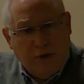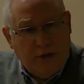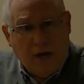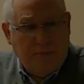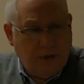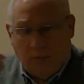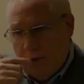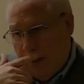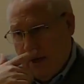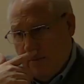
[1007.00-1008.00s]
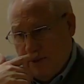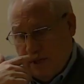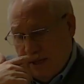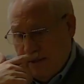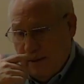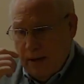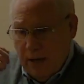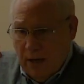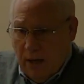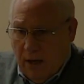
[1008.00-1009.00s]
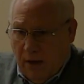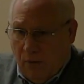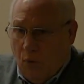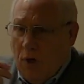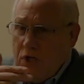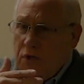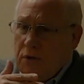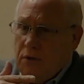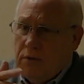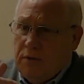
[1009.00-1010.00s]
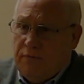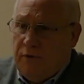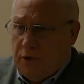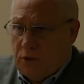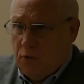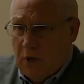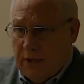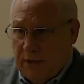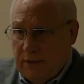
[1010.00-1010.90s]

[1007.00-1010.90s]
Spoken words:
time someone comes in. Once you do the first one,